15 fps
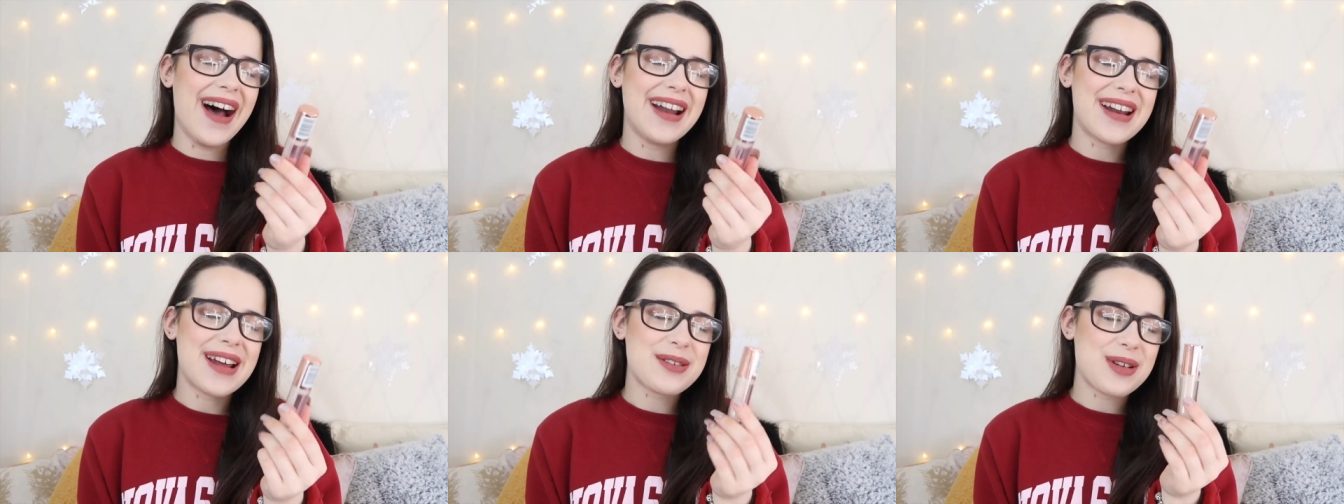
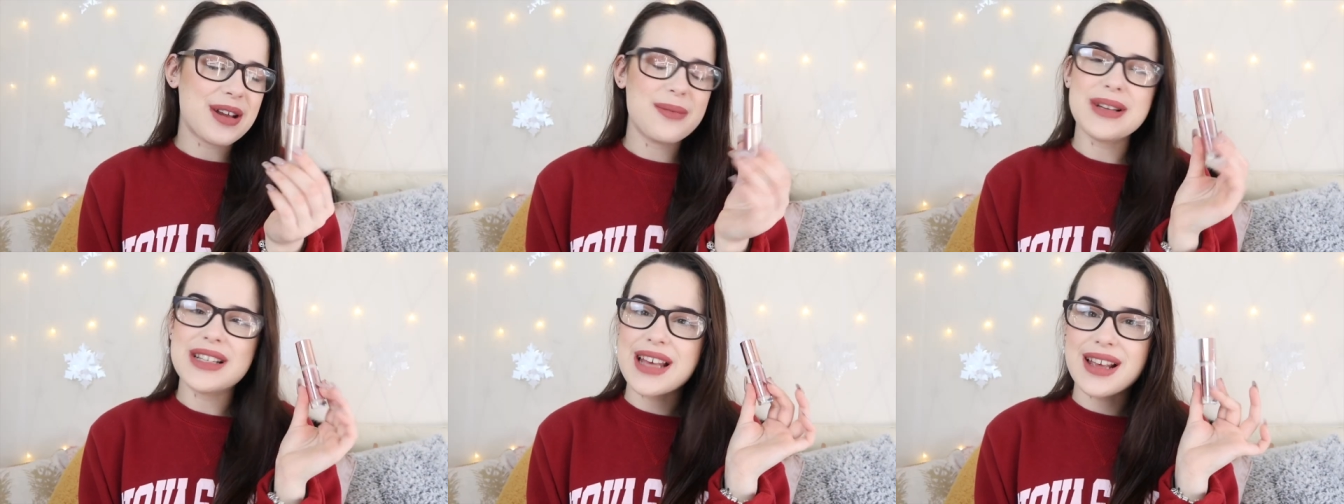And I'm going
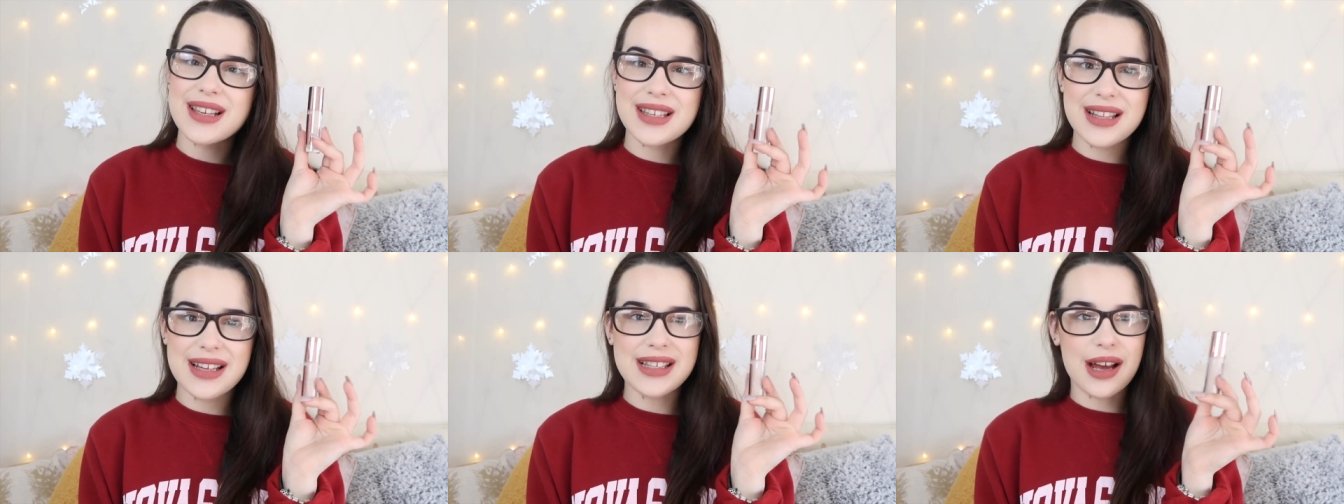to be
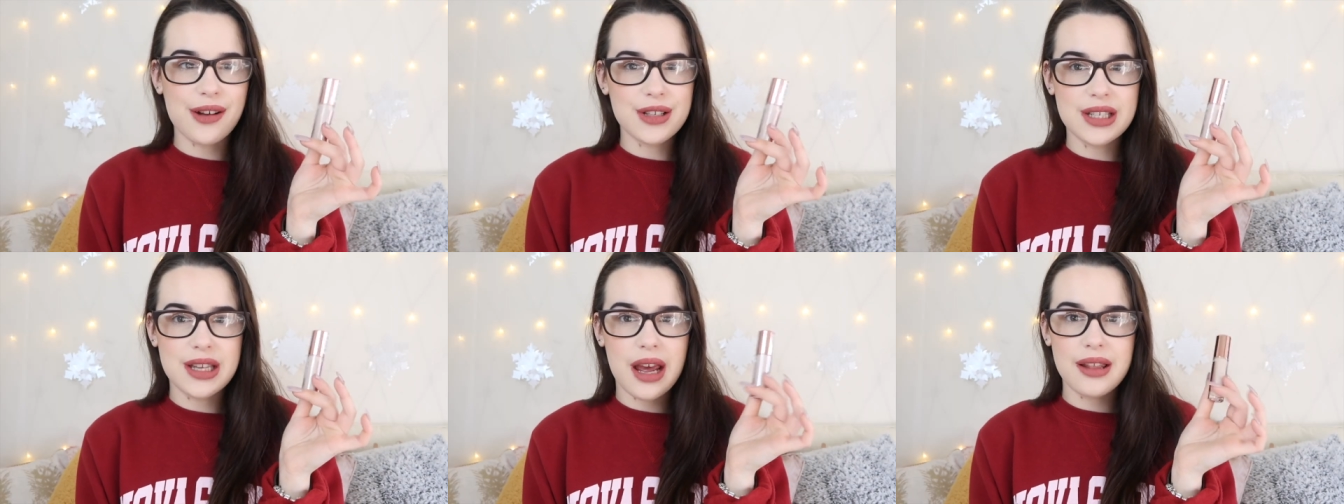testing these
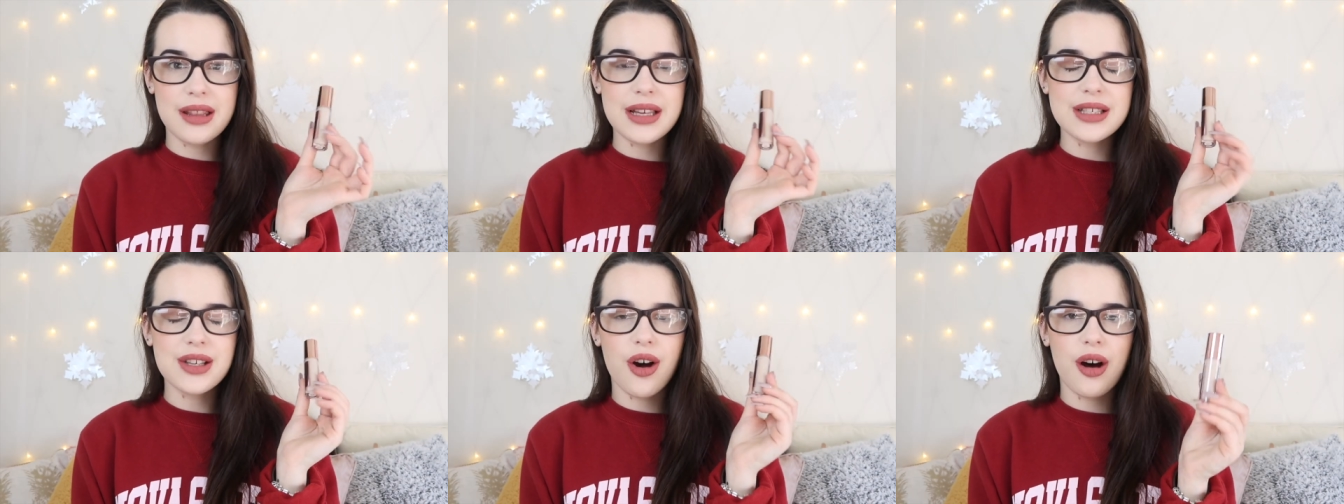out today.
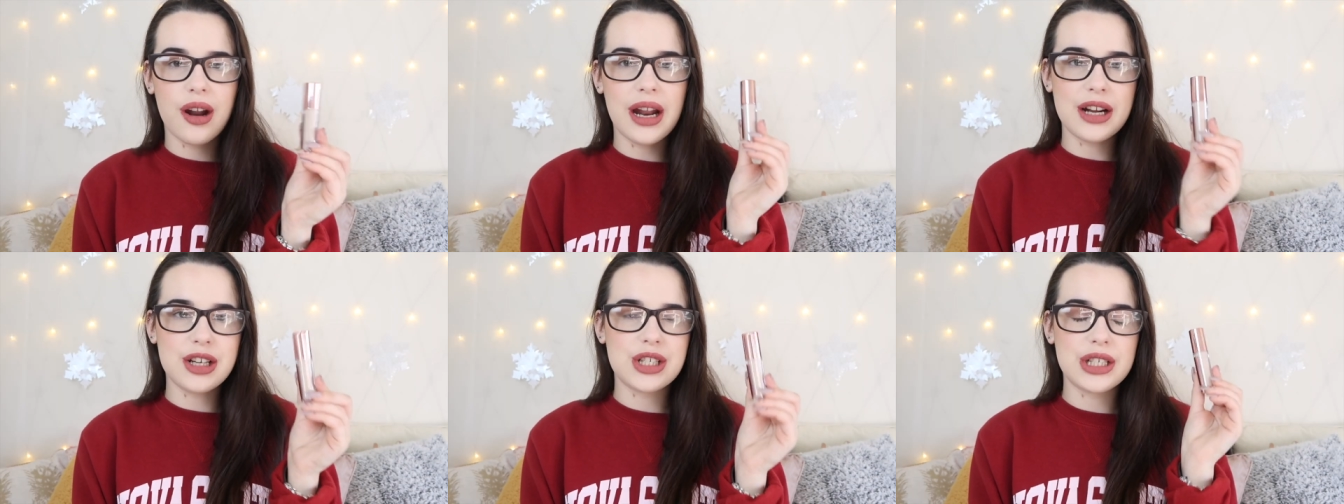These
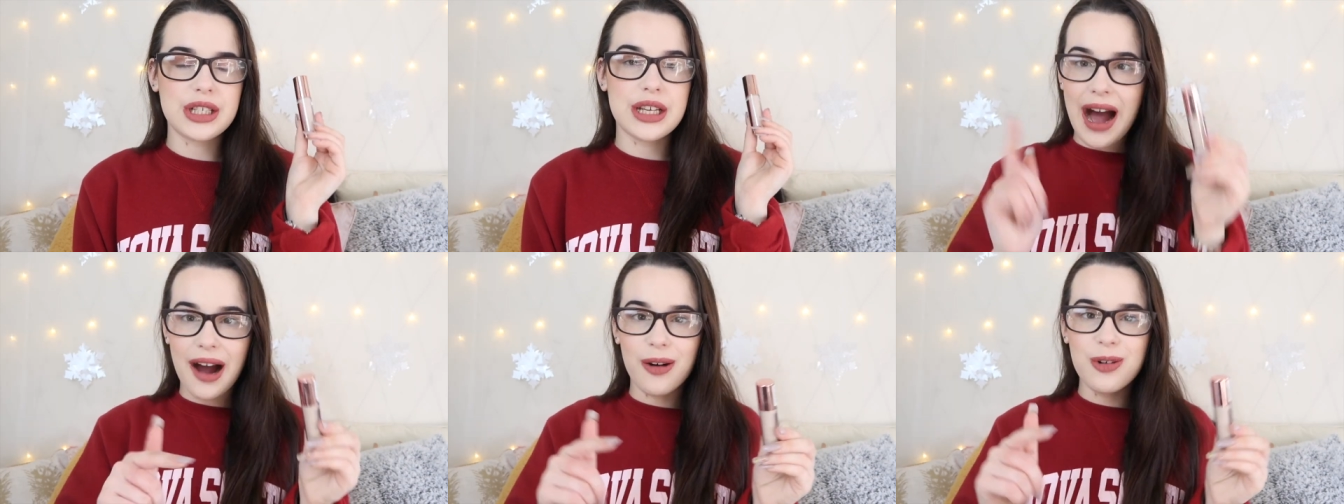aren't
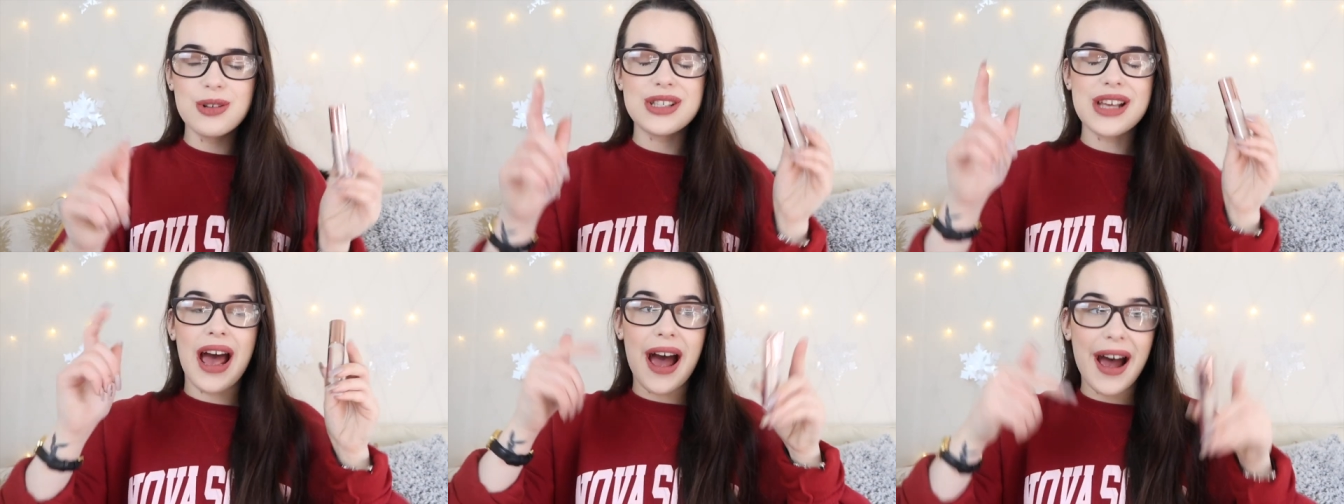actually
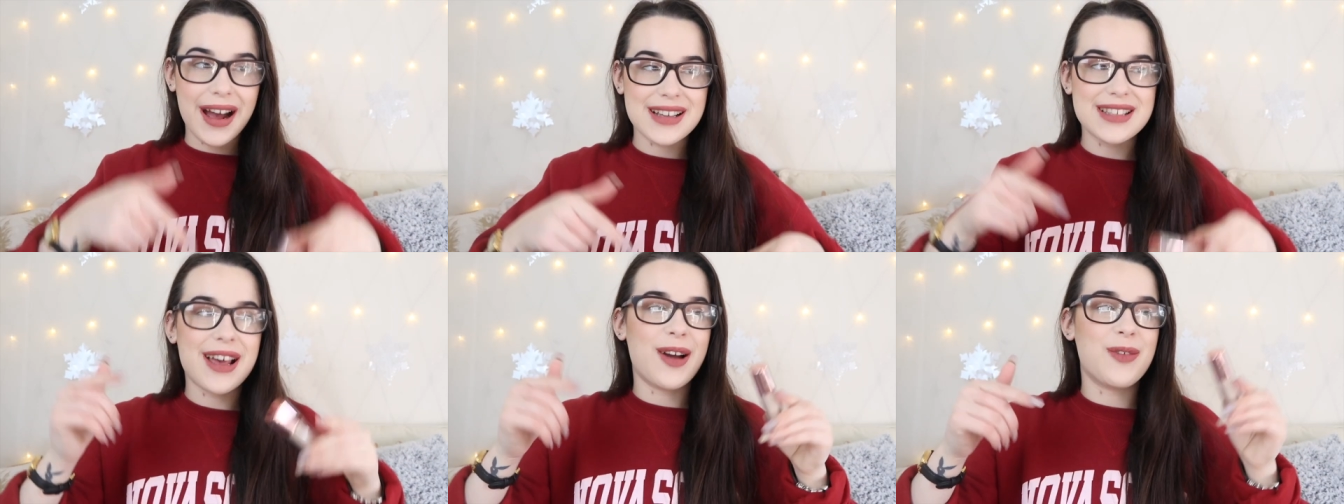out
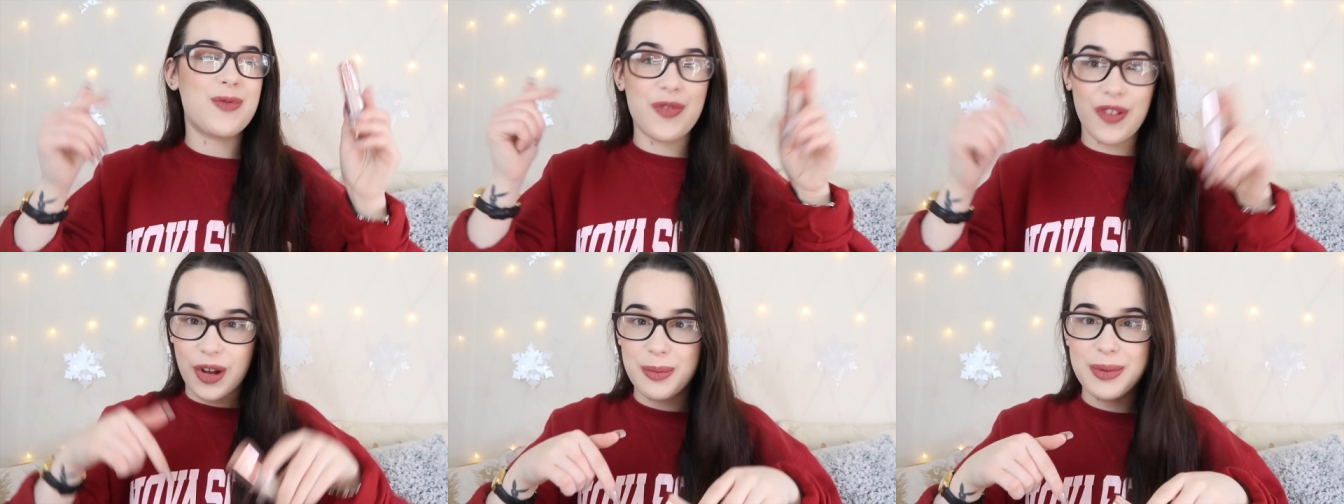as I'm
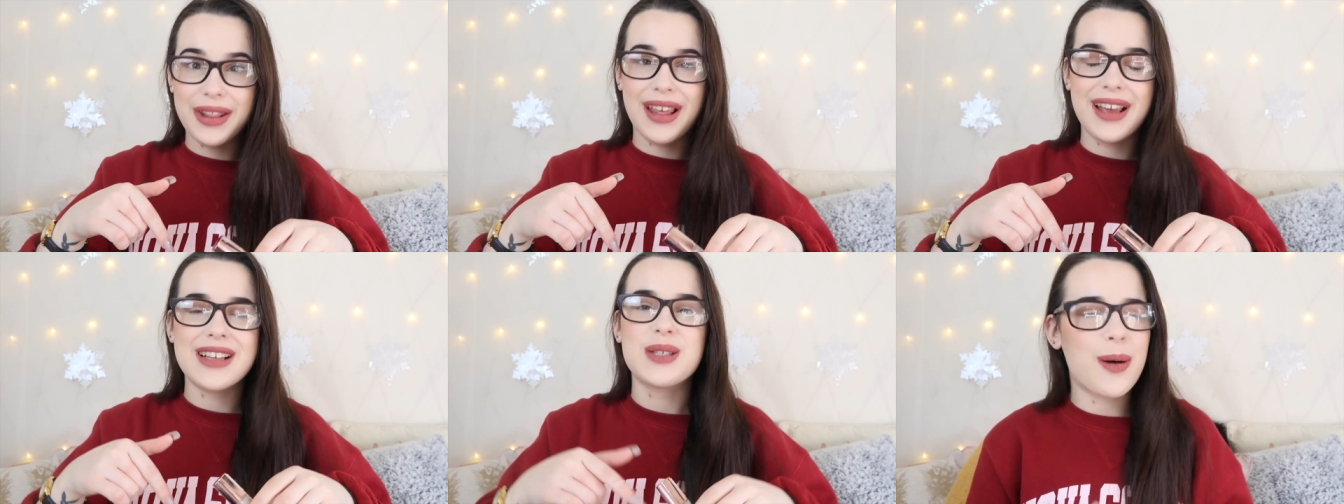filming
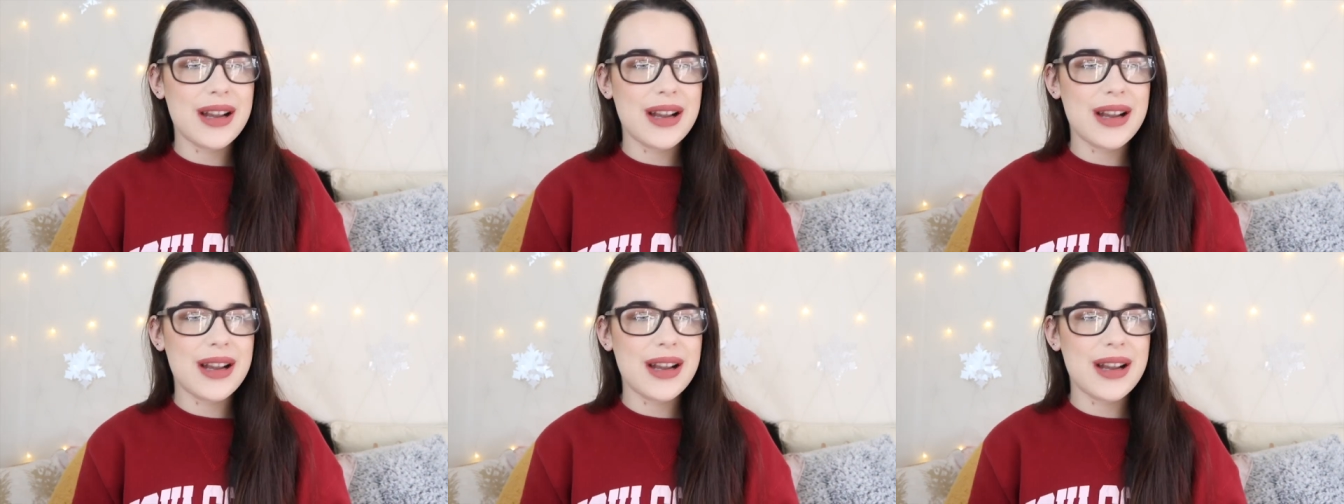this.